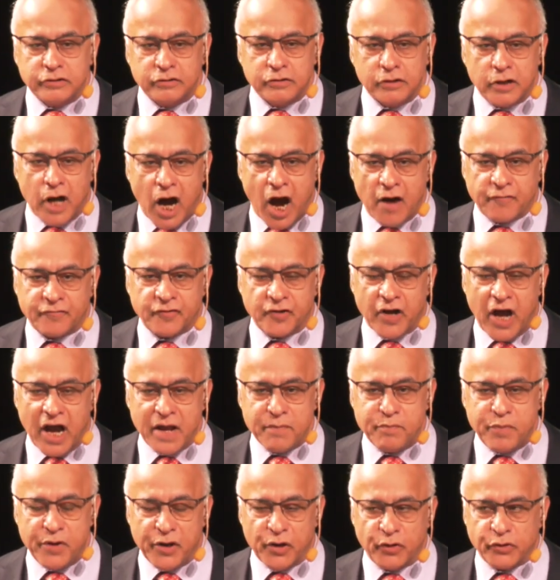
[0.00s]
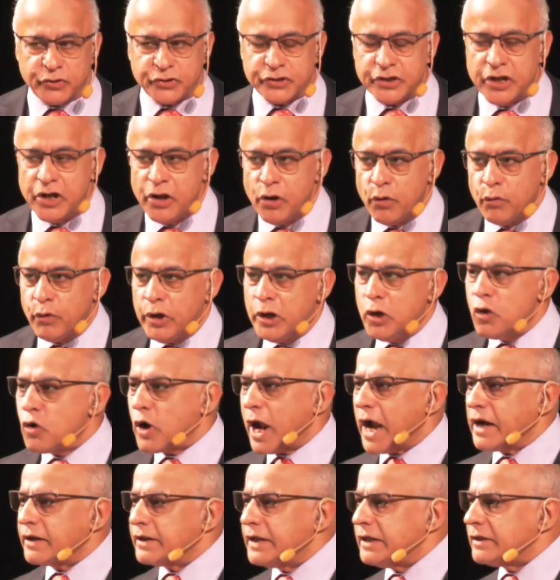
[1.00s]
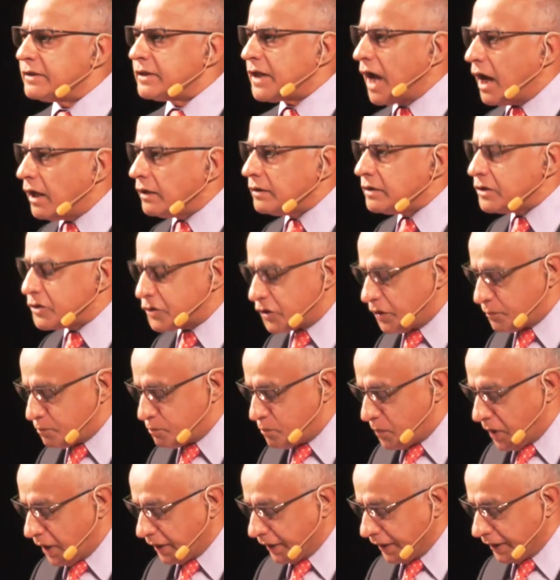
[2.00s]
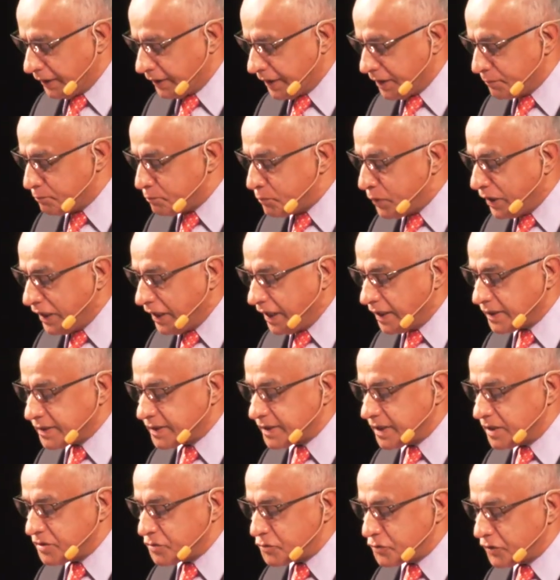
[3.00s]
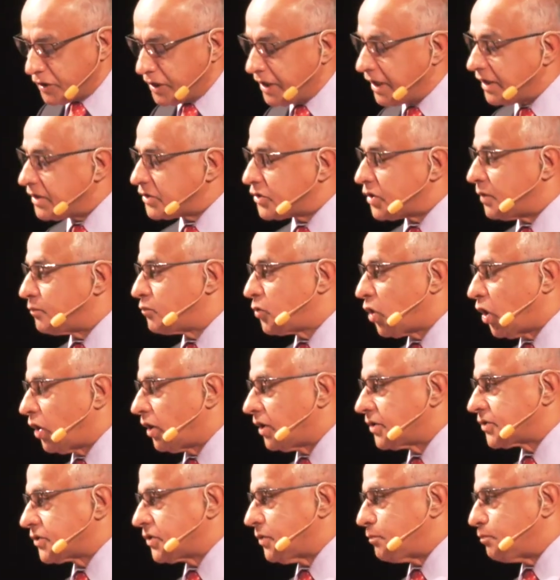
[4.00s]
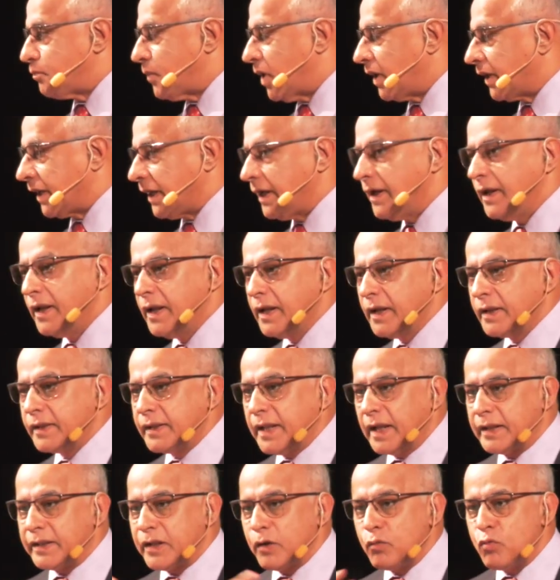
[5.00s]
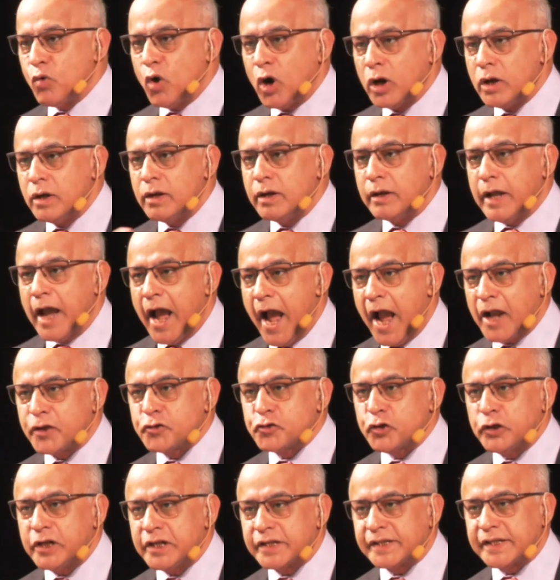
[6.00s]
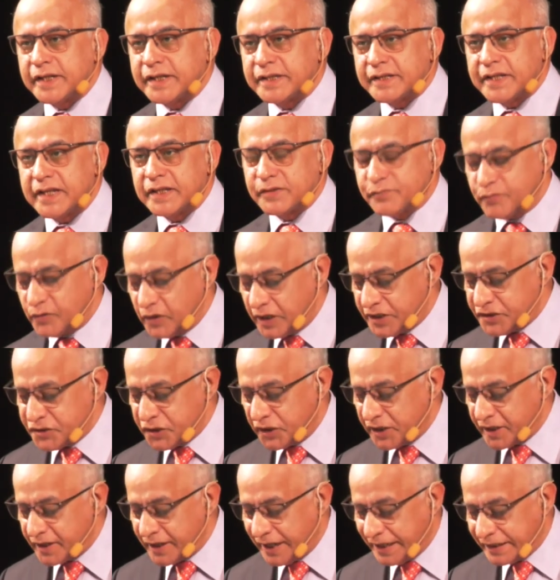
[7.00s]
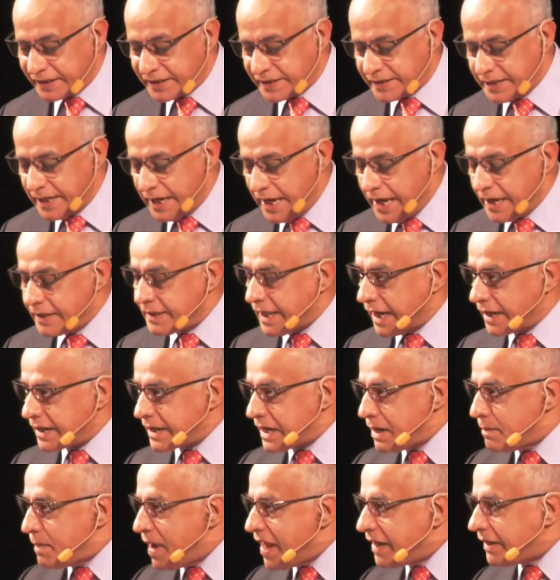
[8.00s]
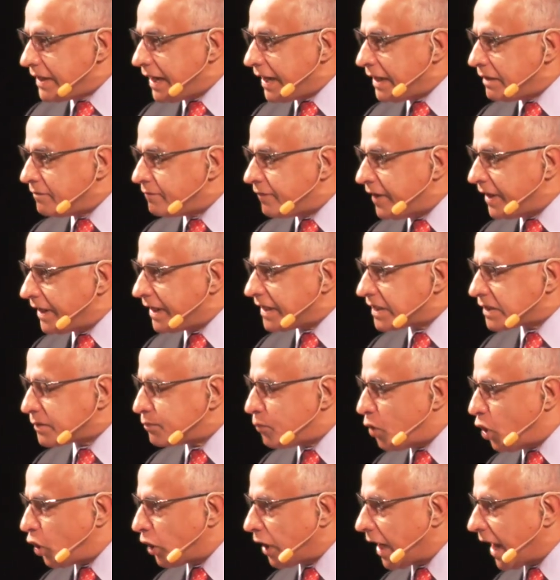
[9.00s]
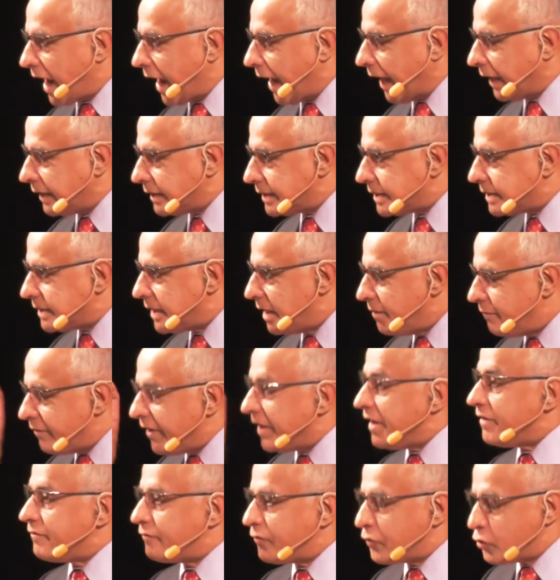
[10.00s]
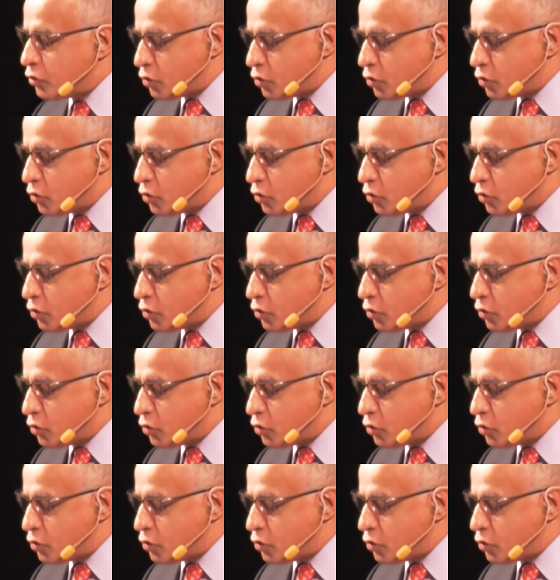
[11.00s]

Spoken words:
after IPOs. We look at the tons of money, the billions and trillions of dollars of money that the world actually successfully generates that remain in very small hands, very few